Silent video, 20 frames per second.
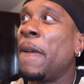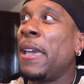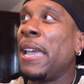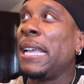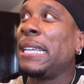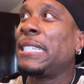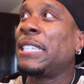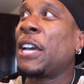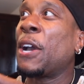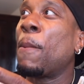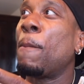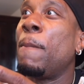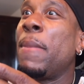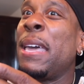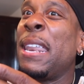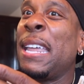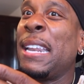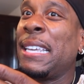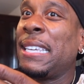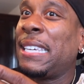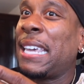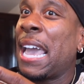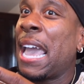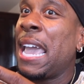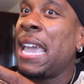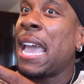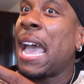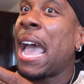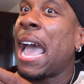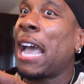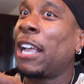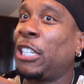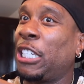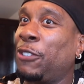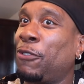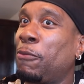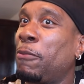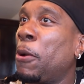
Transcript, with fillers: he's committed gay actions.